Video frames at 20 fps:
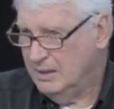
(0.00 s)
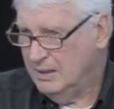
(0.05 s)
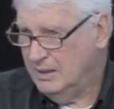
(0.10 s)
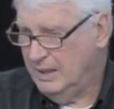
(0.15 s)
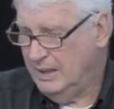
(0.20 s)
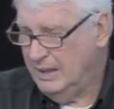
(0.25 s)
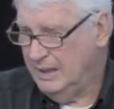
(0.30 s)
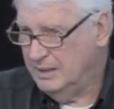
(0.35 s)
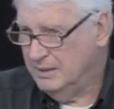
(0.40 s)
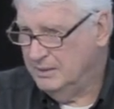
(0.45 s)

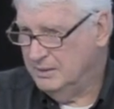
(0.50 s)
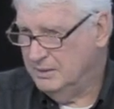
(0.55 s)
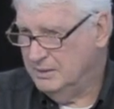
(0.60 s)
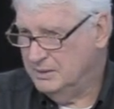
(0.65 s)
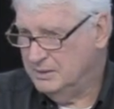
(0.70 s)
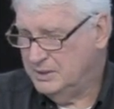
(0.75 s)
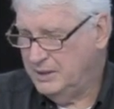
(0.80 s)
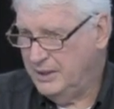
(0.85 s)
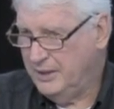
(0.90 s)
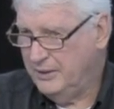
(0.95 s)
And
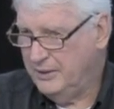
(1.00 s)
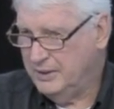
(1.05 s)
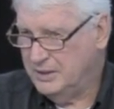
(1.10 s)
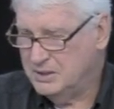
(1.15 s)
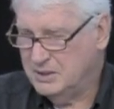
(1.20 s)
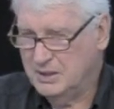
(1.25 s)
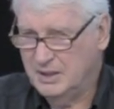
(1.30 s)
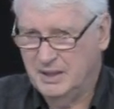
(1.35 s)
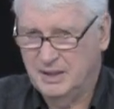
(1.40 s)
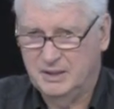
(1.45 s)
Terry
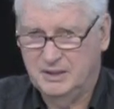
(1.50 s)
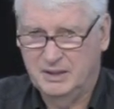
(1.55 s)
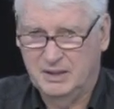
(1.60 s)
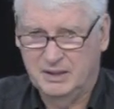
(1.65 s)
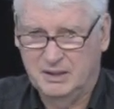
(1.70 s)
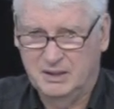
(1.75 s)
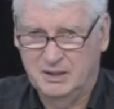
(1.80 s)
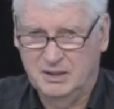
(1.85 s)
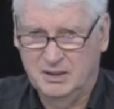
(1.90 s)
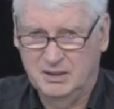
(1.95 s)
said that,
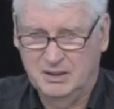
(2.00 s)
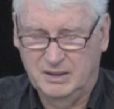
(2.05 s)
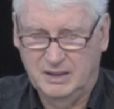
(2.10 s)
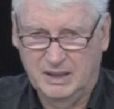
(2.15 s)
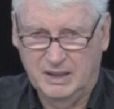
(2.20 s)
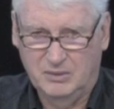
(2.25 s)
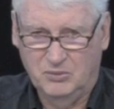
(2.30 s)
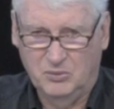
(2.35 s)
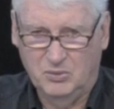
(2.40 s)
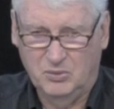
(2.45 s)

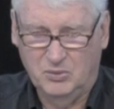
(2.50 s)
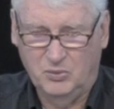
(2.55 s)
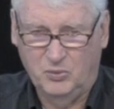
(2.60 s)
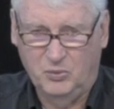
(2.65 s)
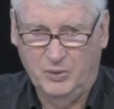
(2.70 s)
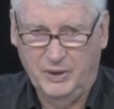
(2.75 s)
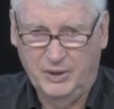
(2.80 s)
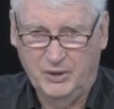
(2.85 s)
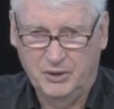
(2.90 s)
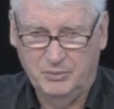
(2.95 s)
that
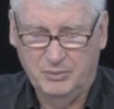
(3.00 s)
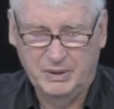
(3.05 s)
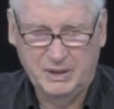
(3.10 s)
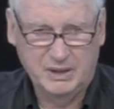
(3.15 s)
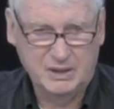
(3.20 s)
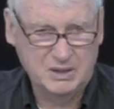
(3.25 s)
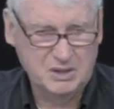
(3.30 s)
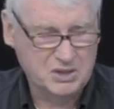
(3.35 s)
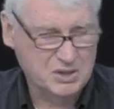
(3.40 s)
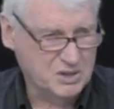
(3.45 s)
we are
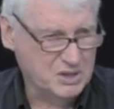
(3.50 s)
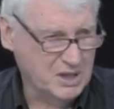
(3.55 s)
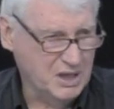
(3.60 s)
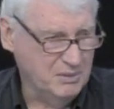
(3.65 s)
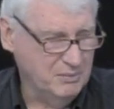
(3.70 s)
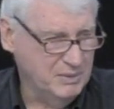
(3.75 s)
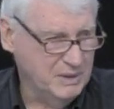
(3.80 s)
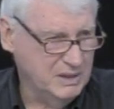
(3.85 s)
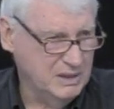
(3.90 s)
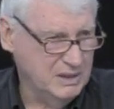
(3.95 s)
being
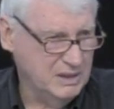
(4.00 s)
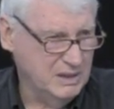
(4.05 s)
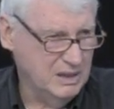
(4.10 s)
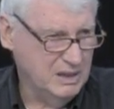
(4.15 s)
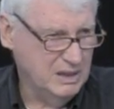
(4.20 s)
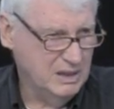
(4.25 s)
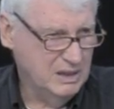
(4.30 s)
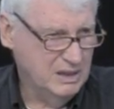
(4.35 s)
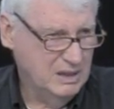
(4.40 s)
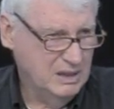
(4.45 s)
summoned
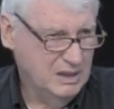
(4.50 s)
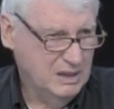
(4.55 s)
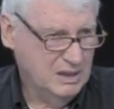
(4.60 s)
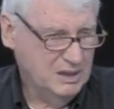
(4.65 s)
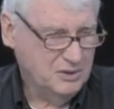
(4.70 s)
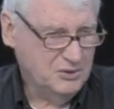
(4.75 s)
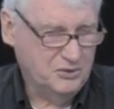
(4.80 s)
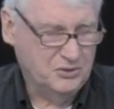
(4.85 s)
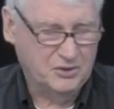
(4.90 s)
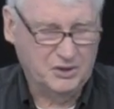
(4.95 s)

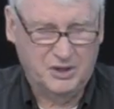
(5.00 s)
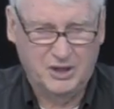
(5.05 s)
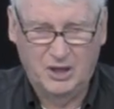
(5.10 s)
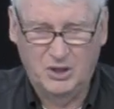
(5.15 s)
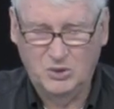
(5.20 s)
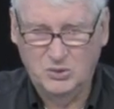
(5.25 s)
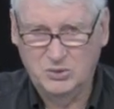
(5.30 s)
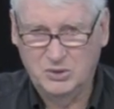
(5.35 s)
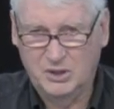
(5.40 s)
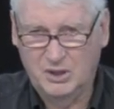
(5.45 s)
to the
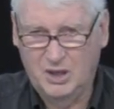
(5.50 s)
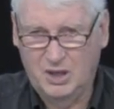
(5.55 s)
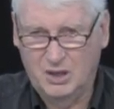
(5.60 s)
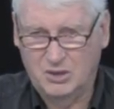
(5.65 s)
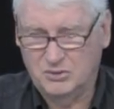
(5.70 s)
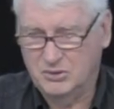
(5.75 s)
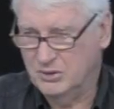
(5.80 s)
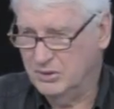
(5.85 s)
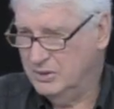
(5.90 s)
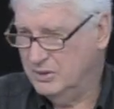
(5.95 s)
golden
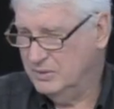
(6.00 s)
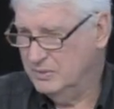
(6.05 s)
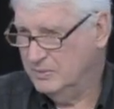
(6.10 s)
altar.